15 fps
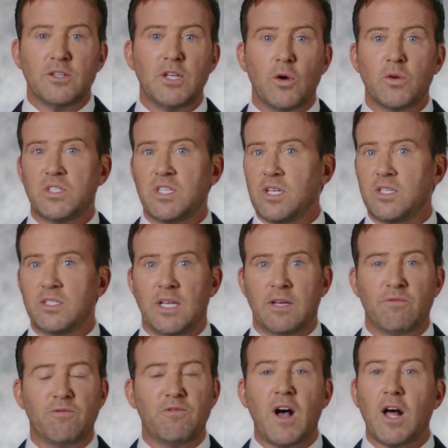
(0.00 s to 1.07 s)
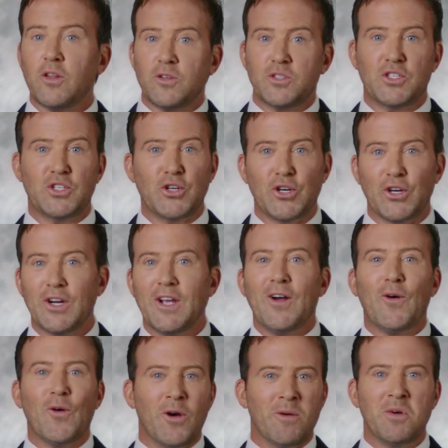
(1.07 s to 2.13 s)
doses and follows your
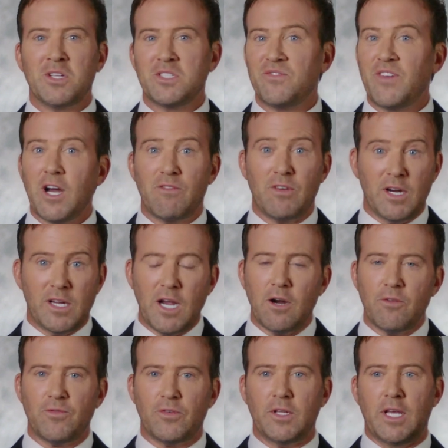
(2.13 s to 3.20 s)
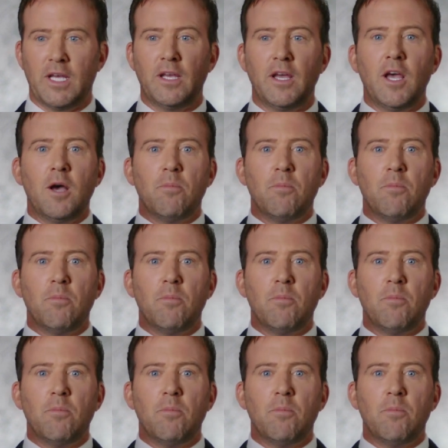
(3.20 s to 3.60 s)
hormones very, very carefully.